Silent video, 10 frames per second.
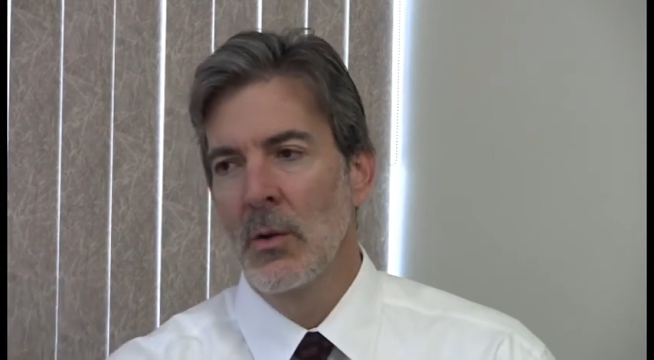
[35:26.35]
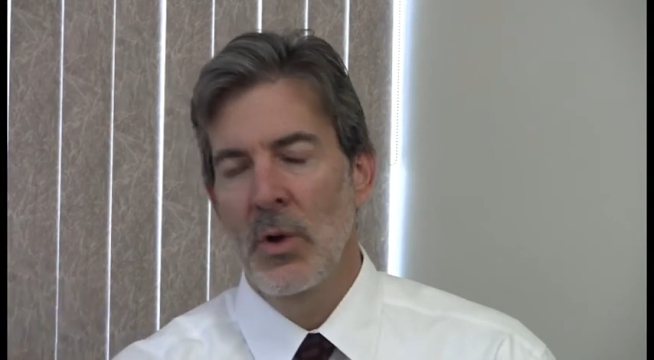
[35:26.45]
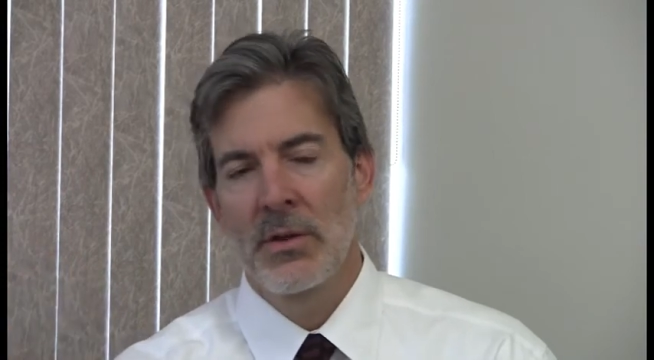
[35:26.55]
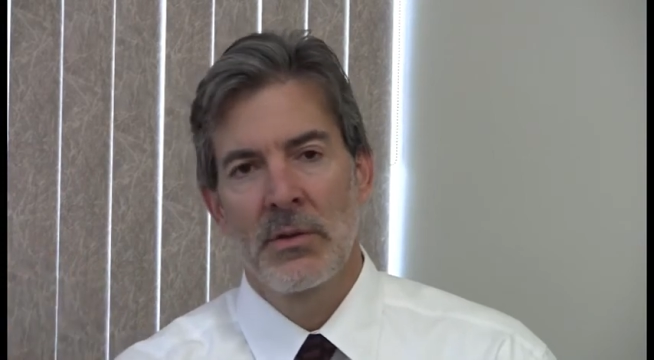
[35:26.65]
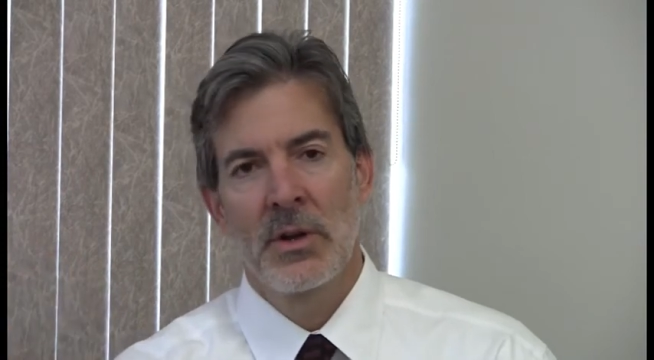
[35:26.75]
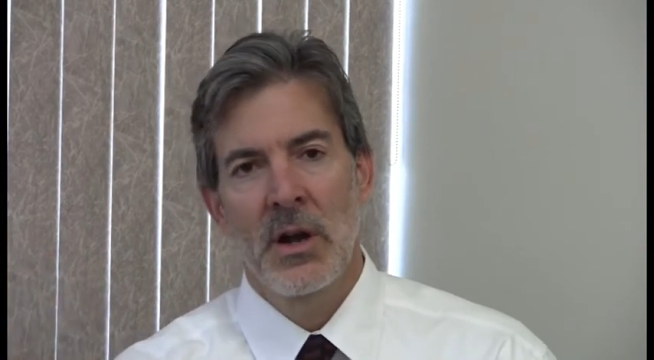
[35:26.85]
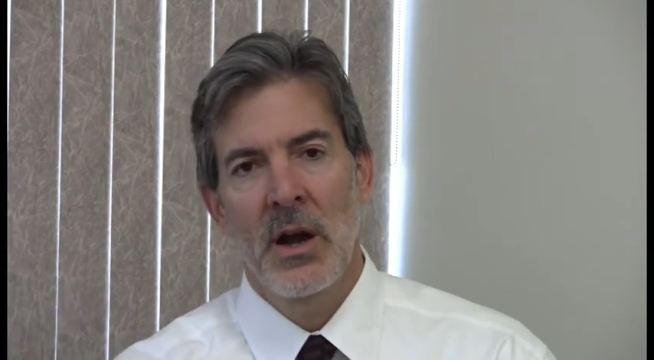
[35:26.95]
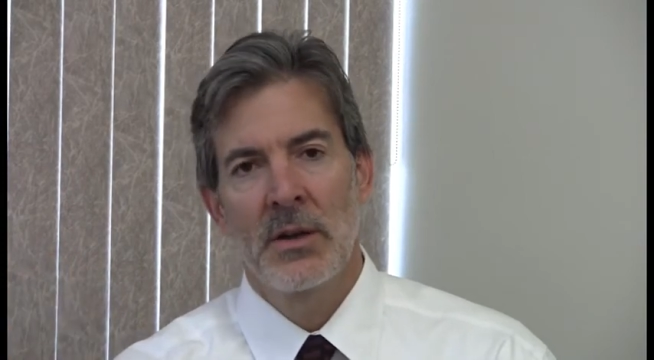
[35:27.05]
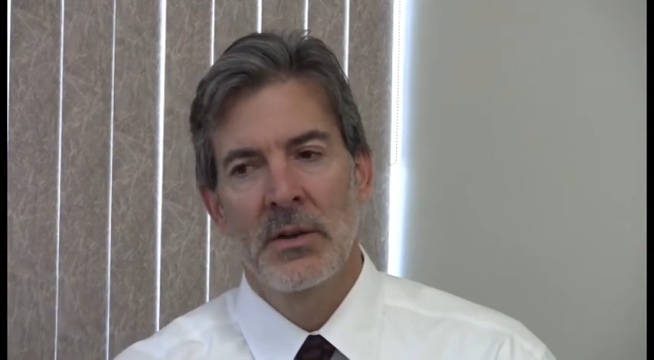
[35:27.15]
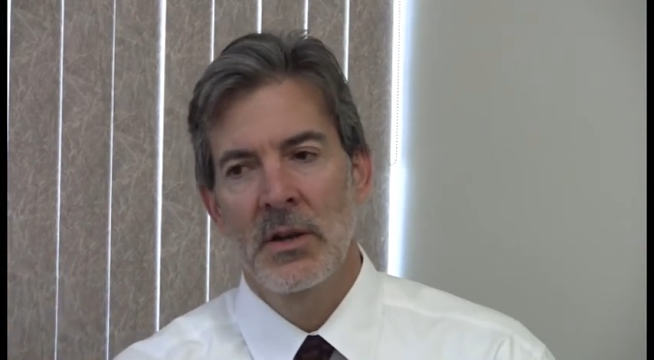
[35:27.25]
whether the
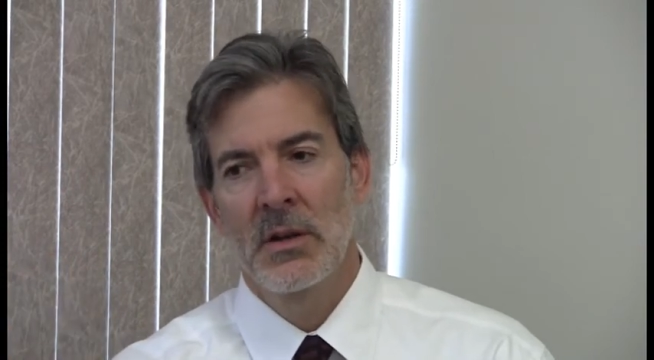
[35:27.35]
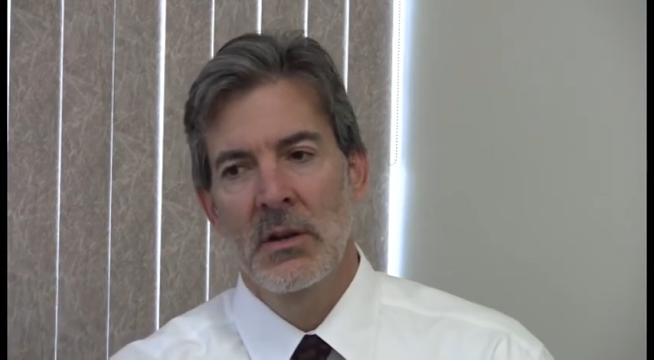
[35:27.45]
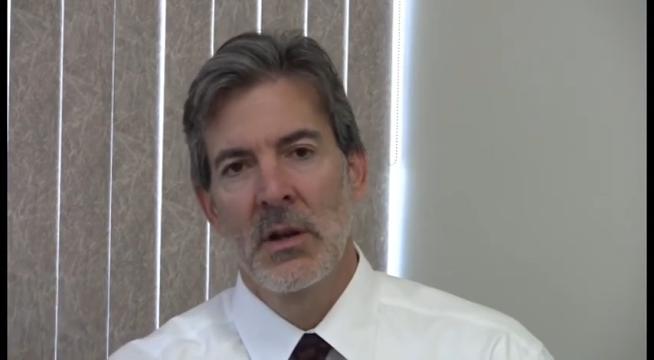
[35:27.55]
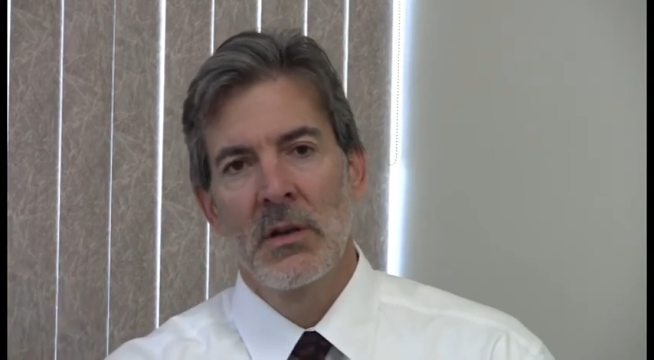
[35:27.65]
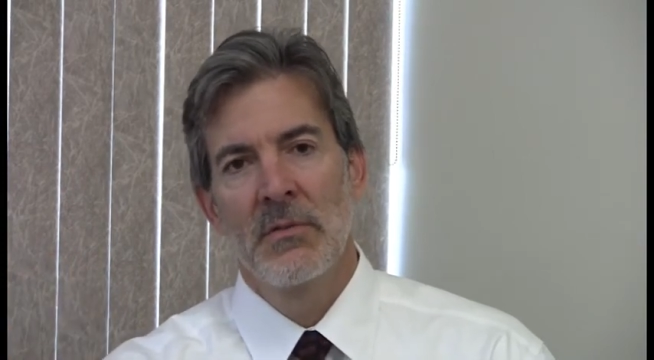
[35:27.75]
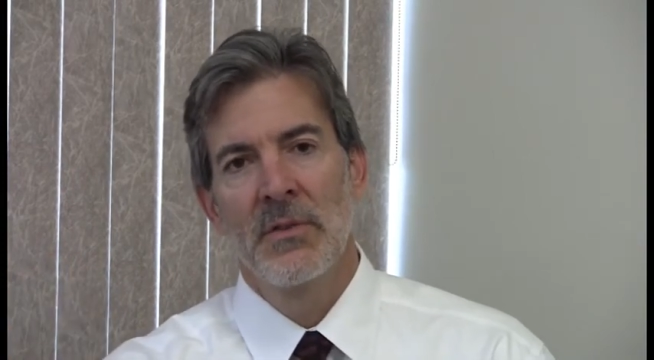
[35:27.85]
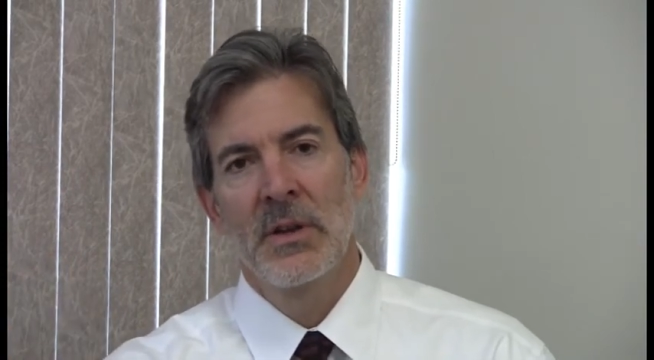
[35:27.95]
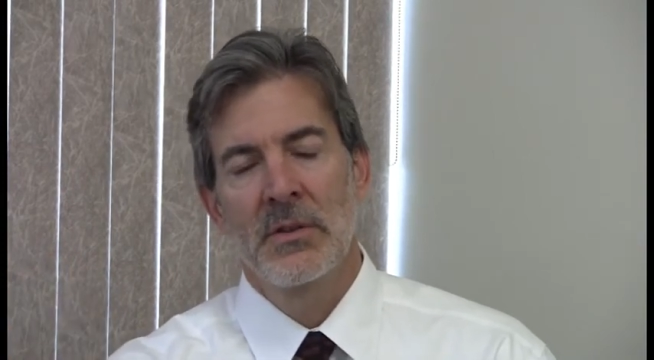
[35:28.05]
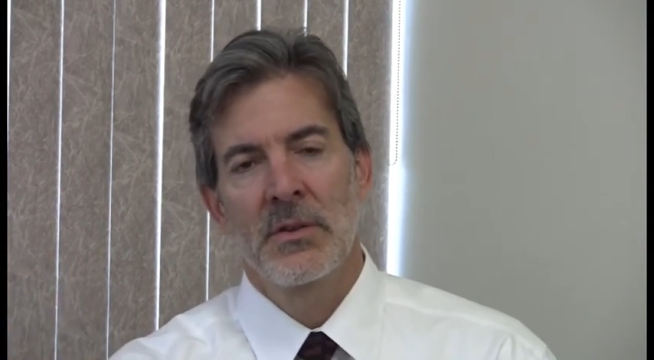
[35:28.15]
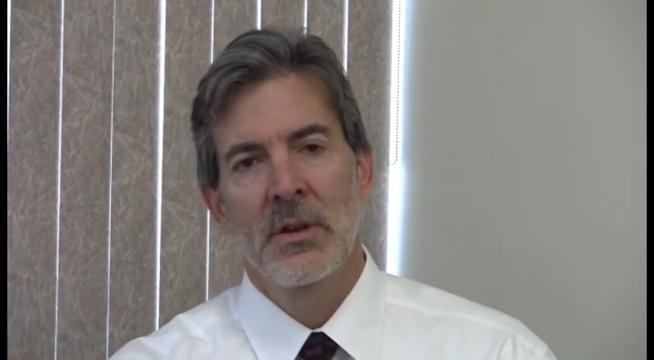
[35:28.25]
content
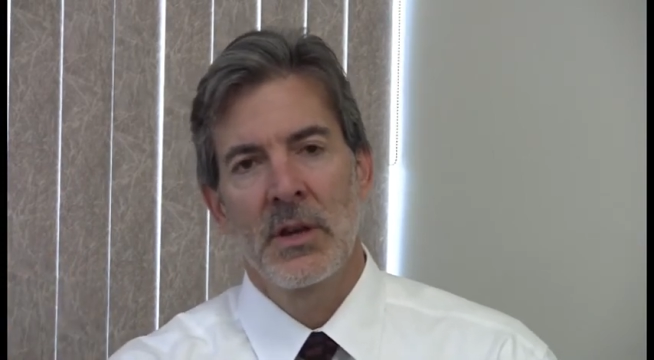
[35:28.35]
fits